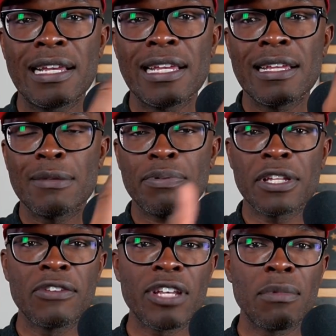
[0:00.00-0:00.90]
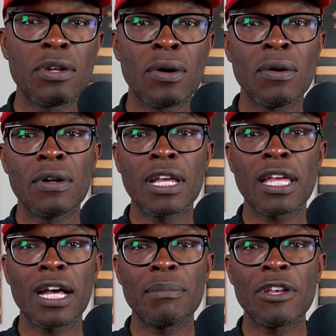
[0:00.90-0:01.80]
please let me know in the
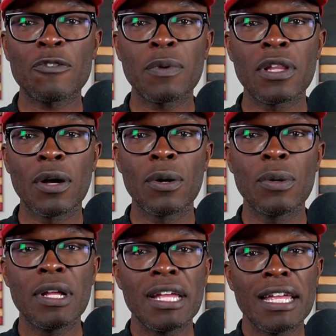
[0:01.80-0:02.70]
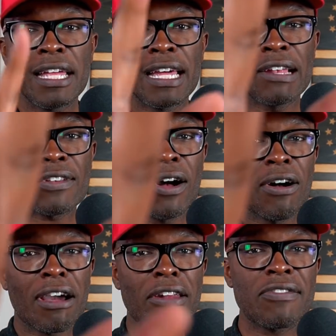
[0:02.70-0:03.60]
comments below. And that's all I
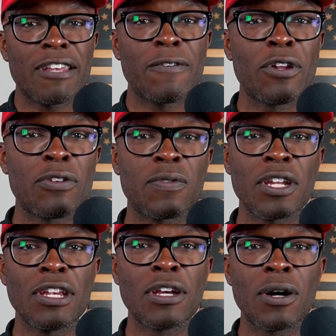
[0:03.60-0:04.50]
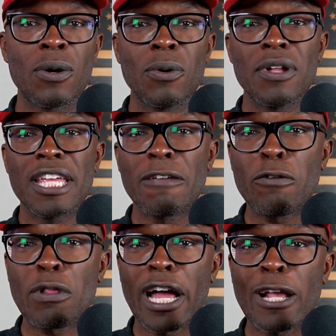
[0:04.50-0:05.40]
got to say for this video. If you
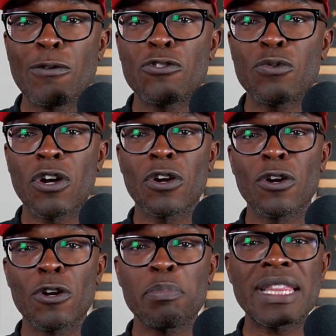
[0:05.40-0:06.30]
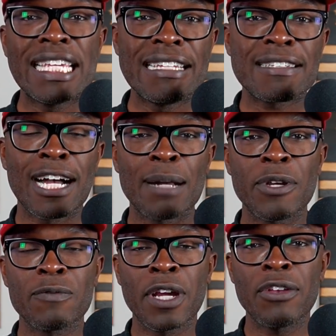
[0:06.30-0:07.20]
like what you heard, please comment,
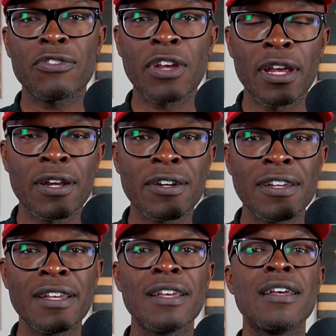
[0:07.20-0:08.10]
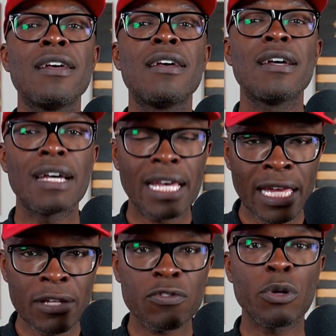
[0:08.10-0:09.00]
rate, share, and
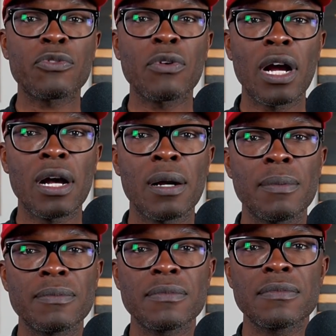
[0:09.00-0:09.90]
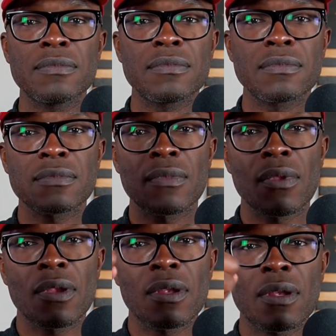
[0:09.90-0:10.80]
subscribe.
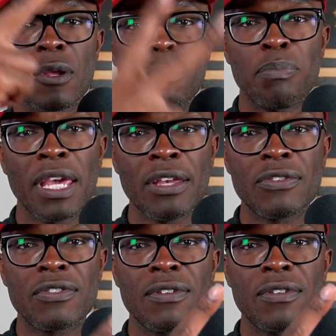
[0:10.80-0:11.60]
Peace.